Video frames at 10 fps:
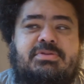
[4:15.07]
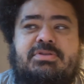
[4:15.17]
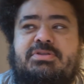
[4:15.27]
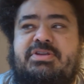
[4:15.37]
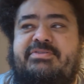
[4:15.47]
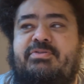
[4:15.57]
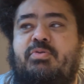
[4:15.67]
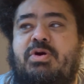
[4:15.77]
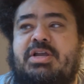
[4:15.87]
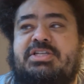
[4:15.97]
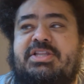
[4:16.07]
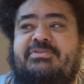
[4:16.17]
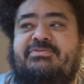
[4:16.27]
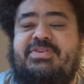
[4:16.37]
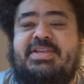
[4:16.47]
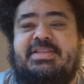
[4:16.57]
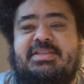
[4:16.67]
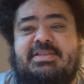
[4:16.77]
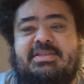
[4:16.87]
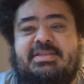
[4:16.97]
to even wash their feet
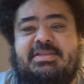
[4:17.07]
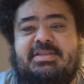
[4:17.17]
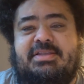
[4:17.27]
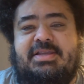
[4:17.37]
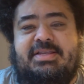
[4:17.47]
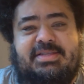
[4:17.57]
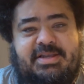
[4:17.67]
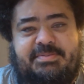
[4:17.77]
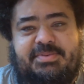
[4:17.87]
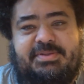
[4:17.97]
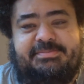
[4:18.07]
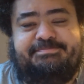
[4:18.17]
at times.